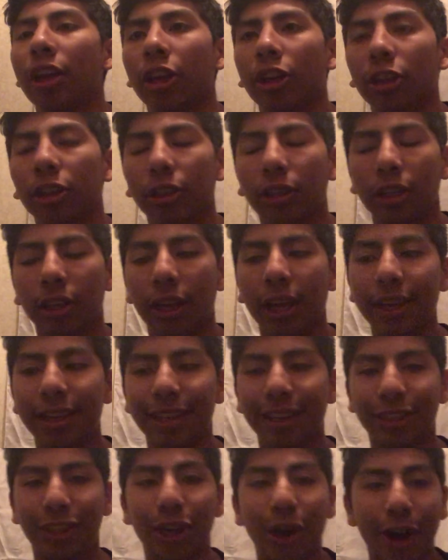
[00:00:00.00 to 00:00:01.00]
and the
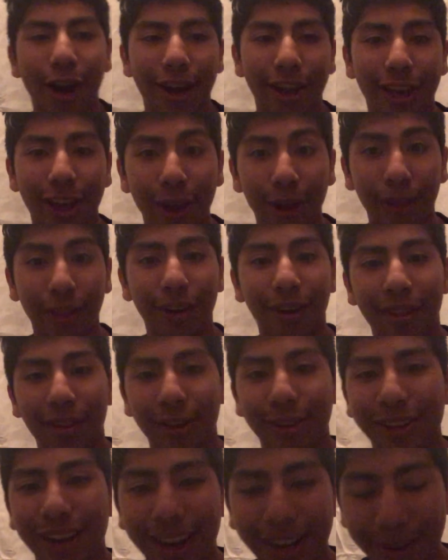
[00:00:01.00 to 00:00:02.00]
Night King tried to kill
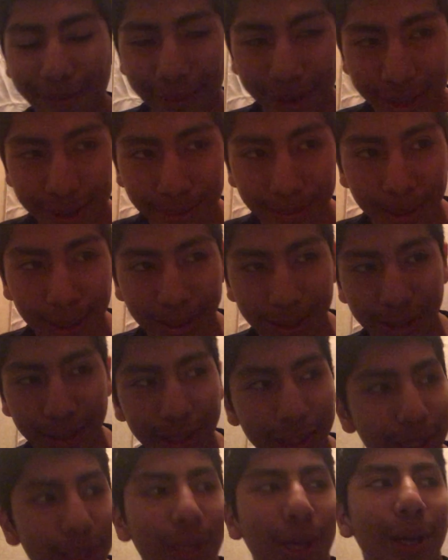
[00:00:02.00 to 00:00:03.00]
another dragon, but he missed
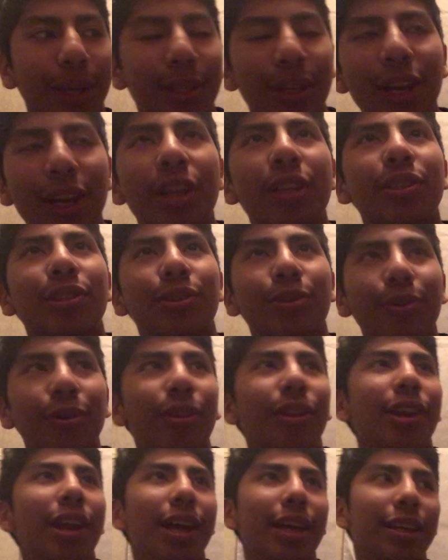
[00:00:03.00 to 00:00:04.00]
because he sucks.
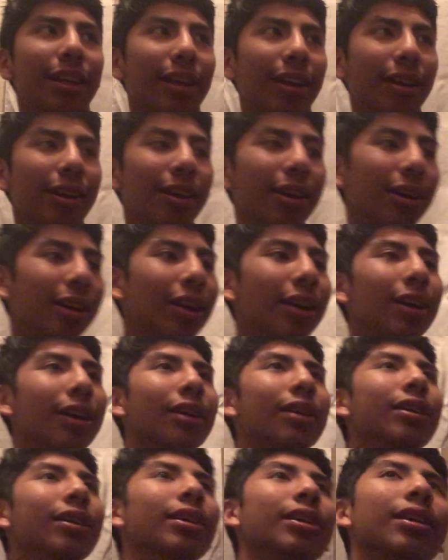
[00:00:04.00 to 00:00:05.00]
Screw the Night King.
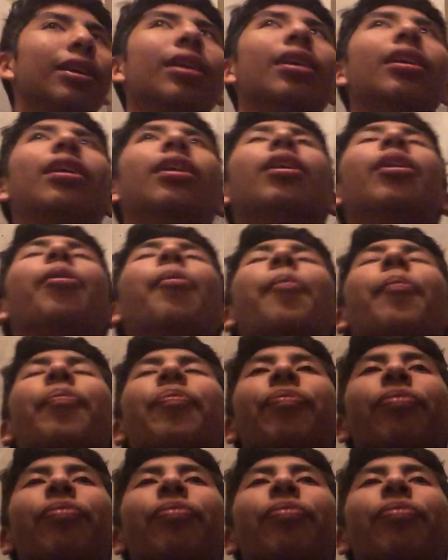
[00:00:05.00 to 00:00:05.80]
I